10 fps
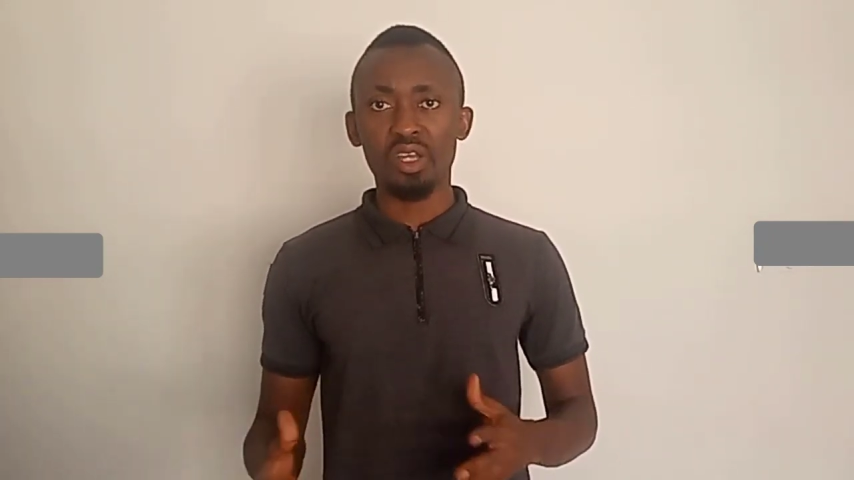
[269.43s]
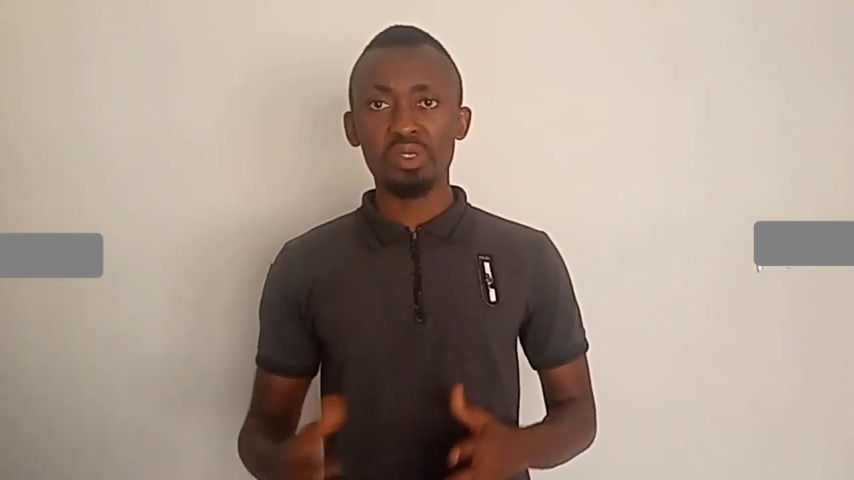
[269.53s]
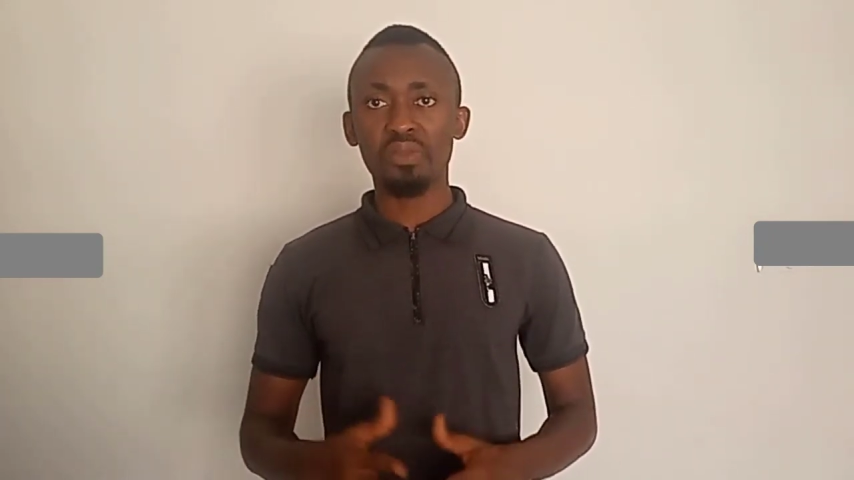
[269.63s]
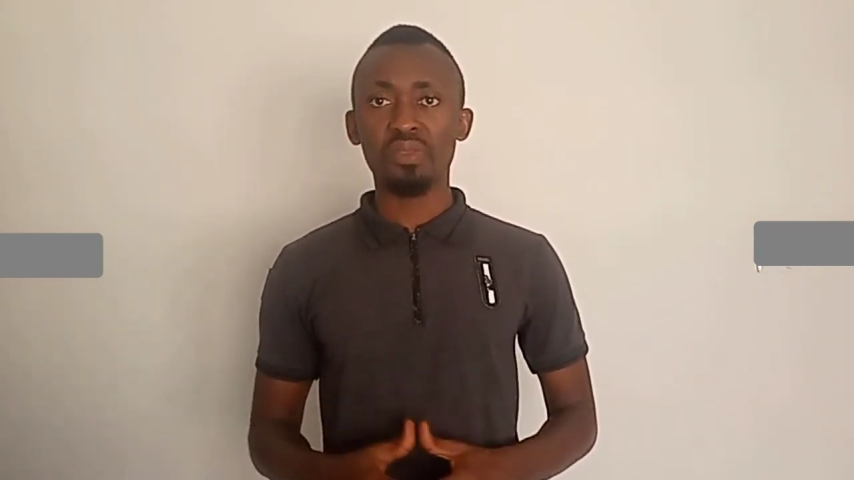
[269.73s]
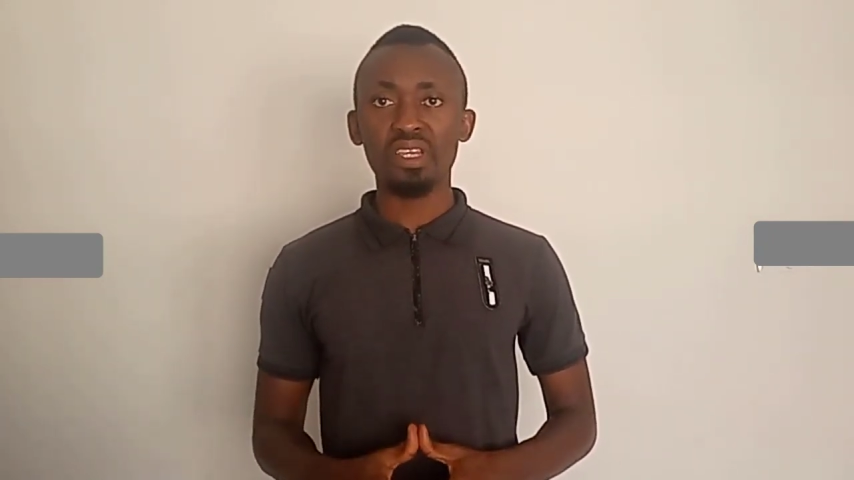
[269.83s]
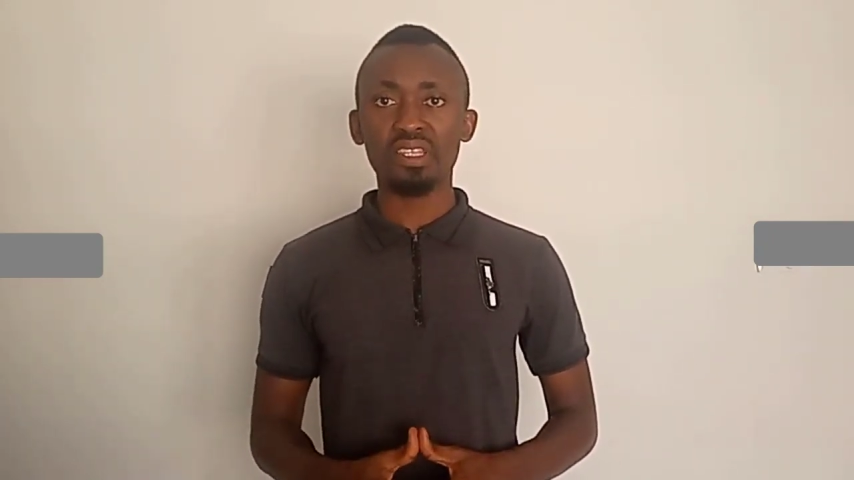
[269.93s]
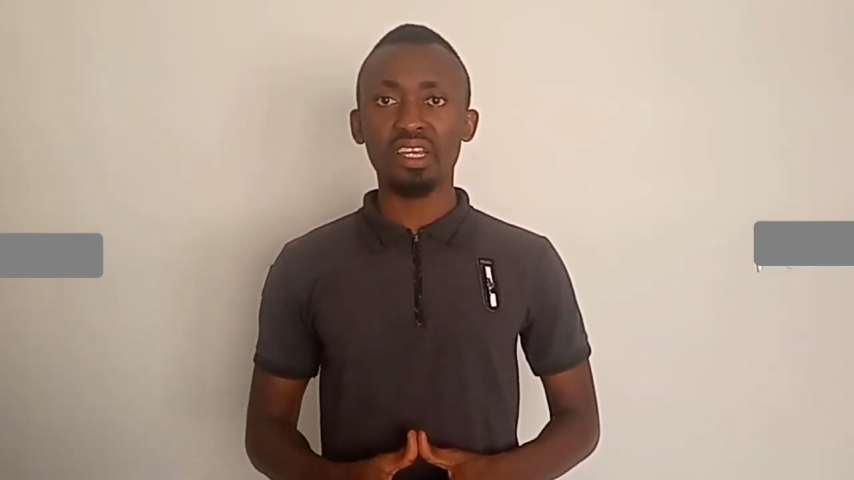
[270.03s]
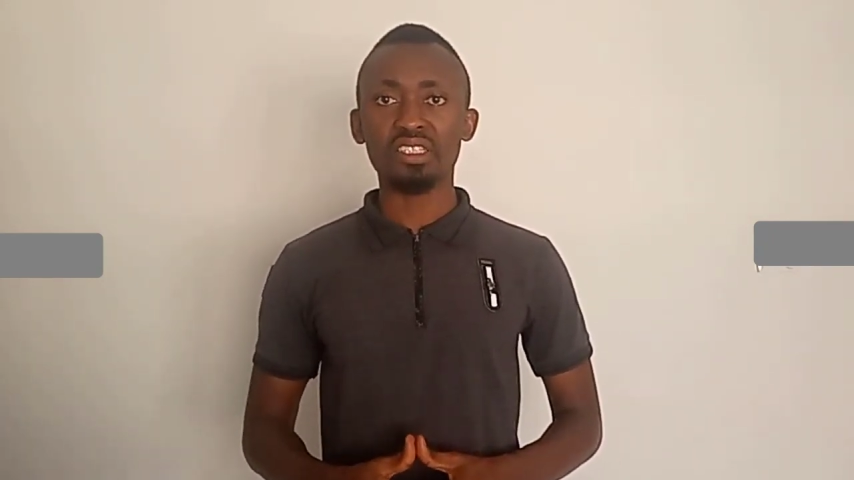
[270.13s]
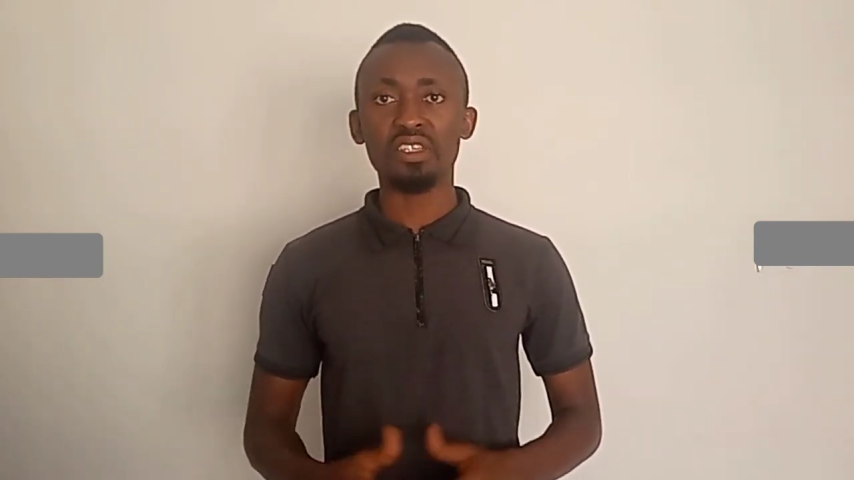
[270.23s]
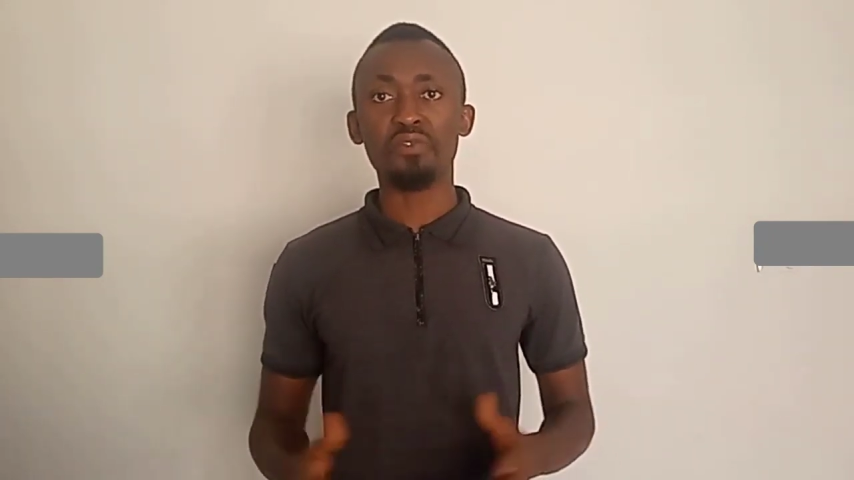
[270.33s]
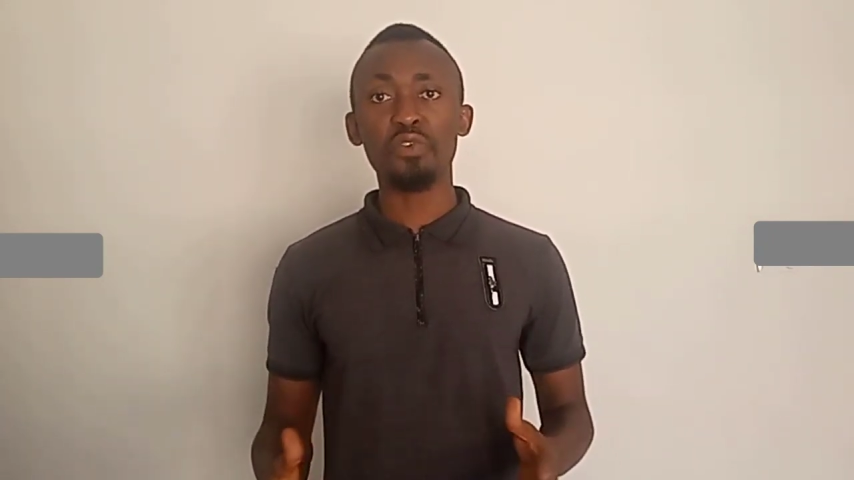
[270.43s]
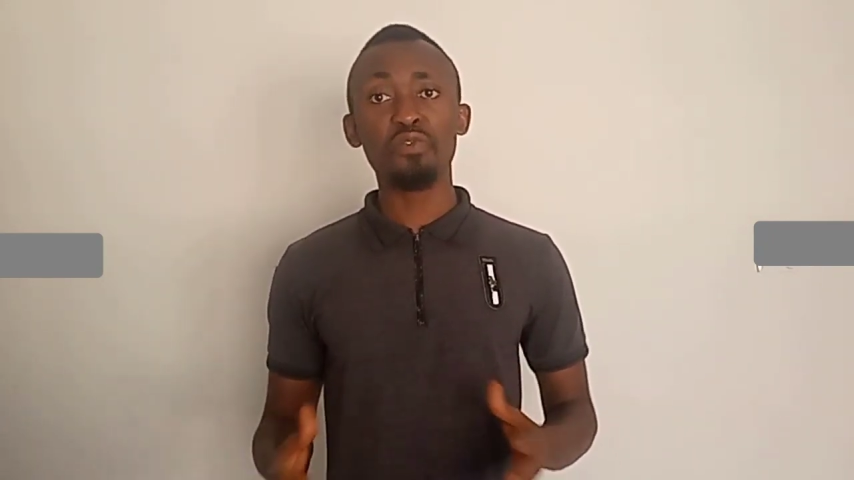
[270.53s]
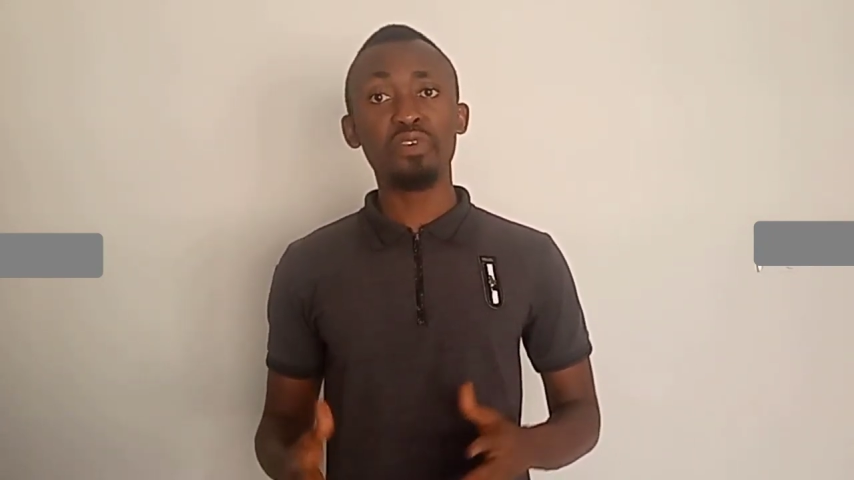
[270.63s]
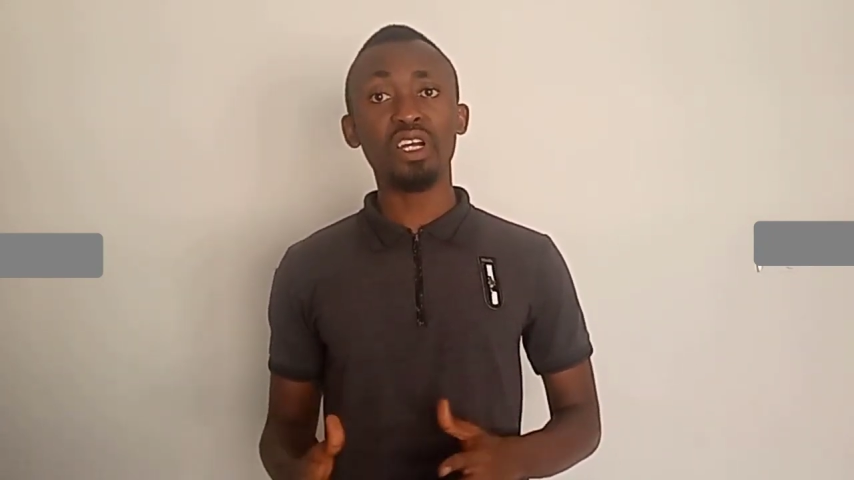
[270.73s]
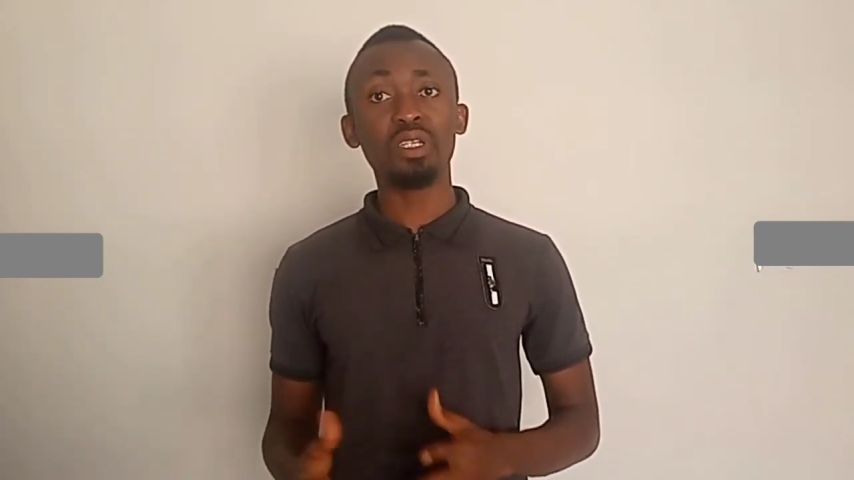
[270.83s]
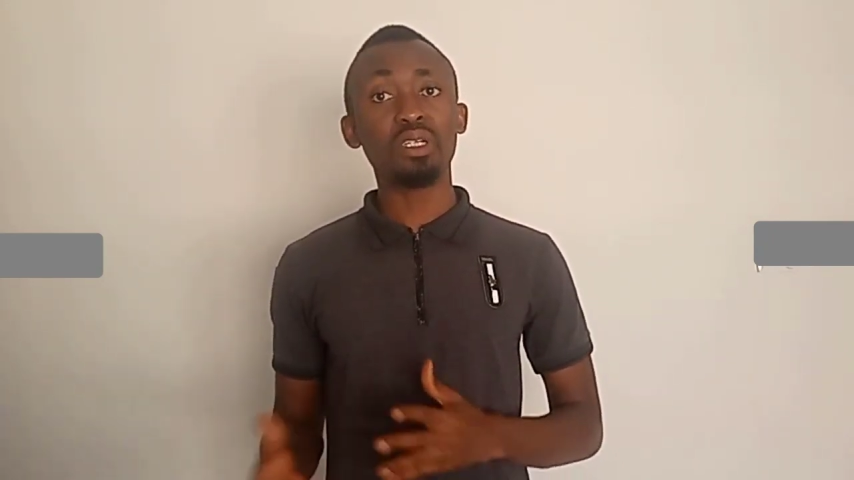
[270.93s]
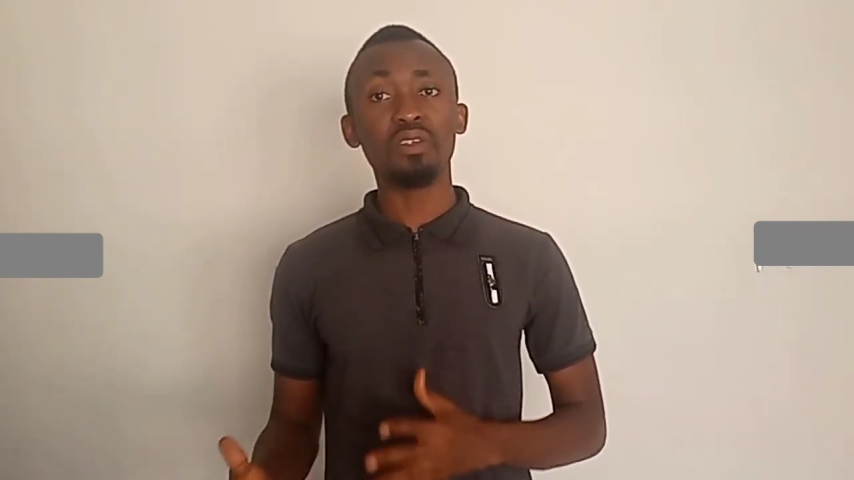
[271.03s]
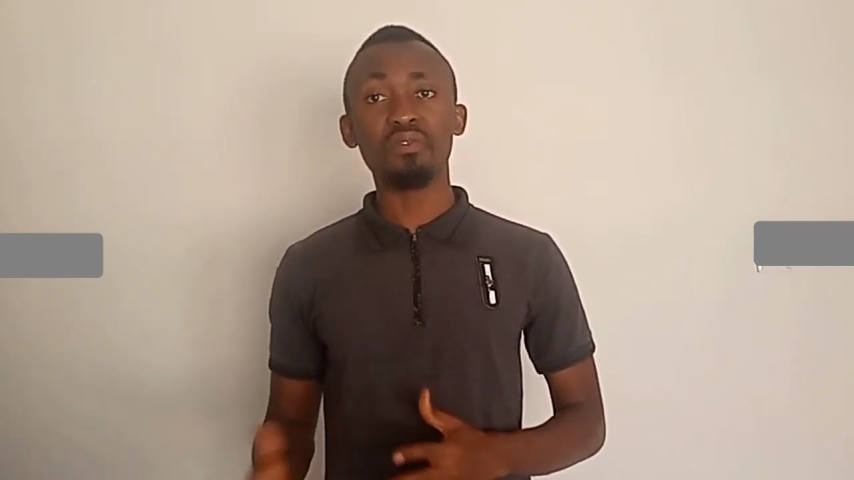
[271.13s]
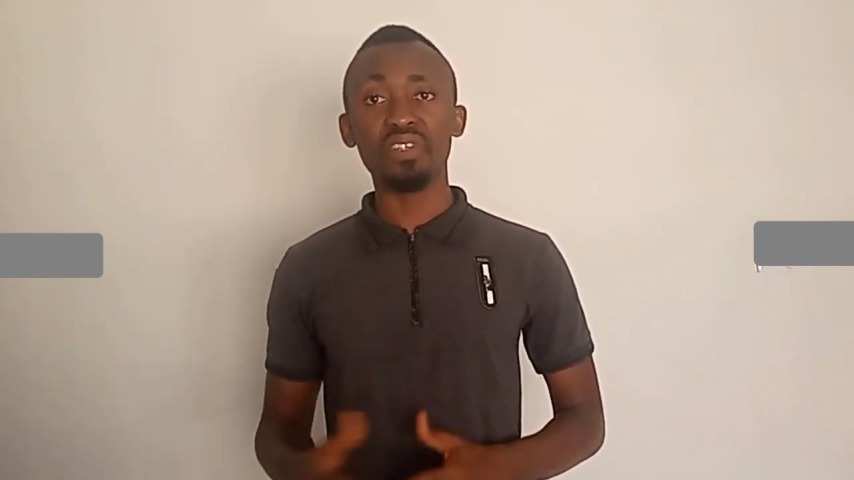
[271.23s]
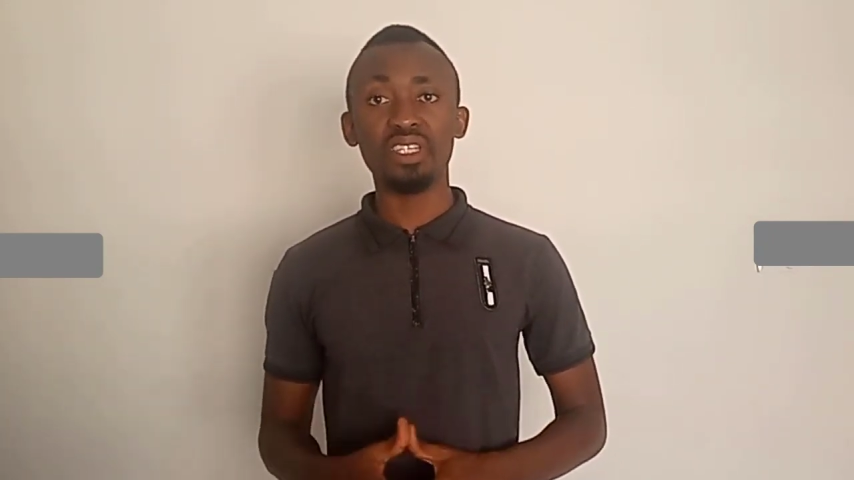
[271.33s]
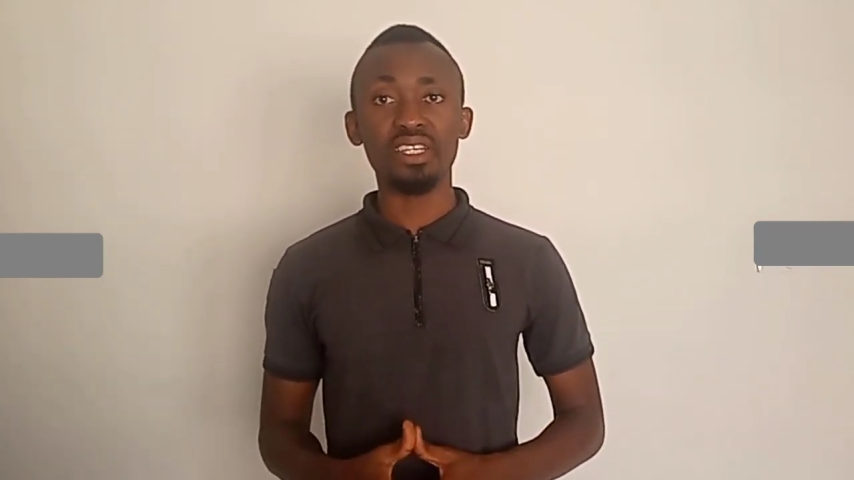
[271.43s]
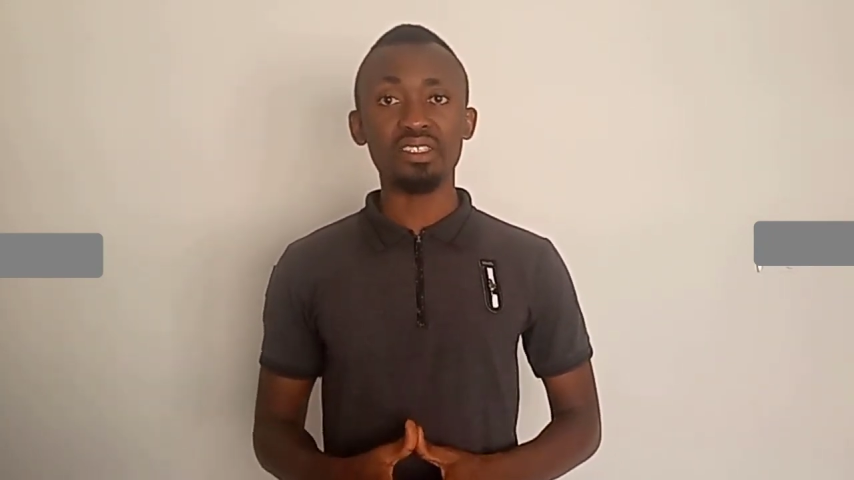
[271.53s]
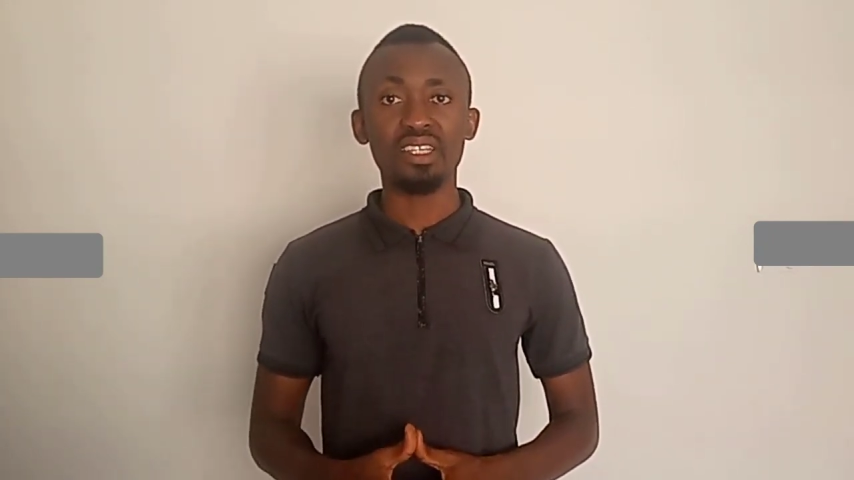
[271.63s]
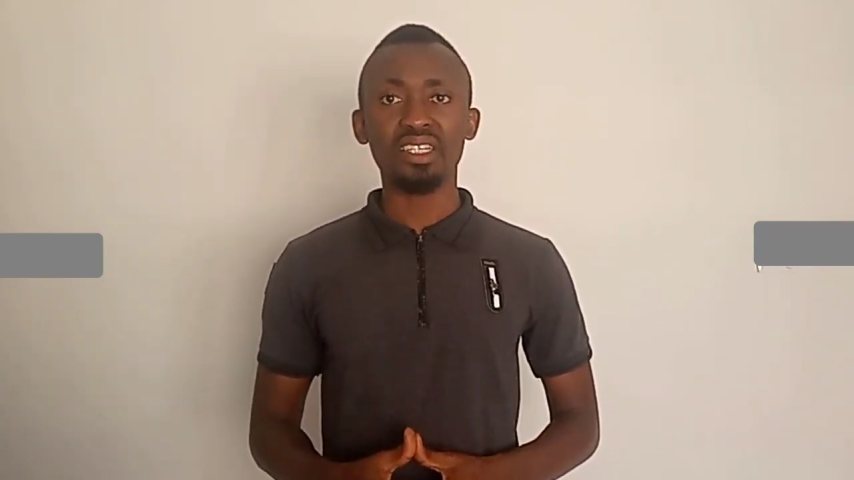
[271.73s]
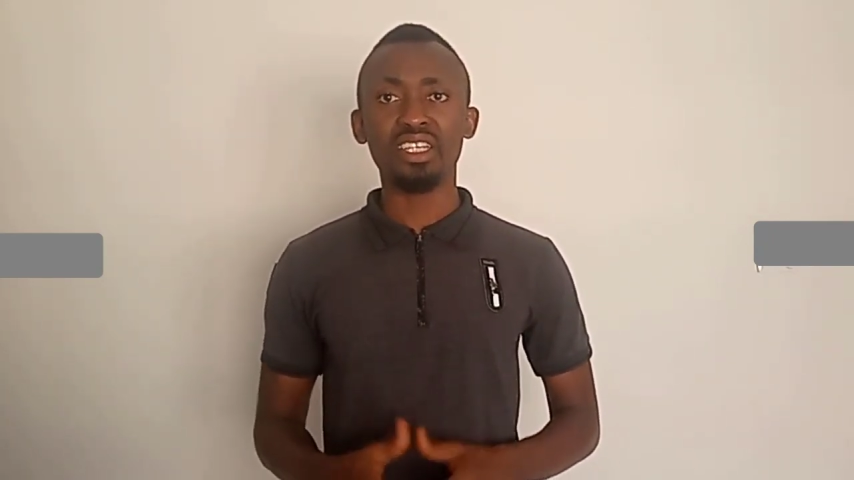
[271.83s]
I also think that if you value convenience,